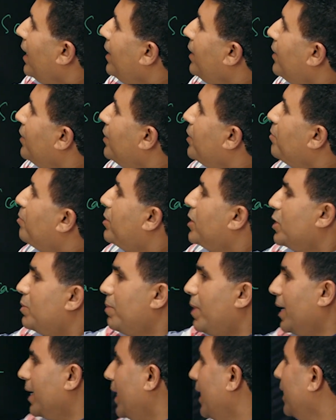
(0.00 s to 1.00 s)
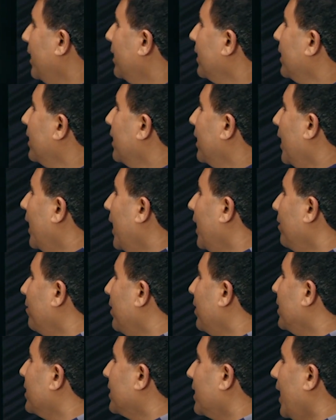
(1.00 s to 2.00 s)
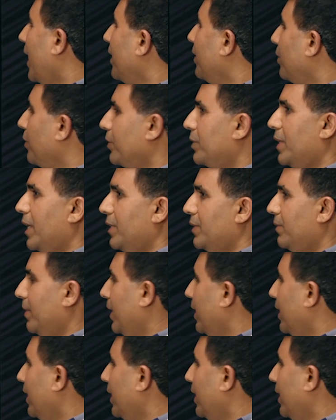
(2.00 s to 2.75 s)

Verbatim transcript: into Prisma again, and we'll scan those as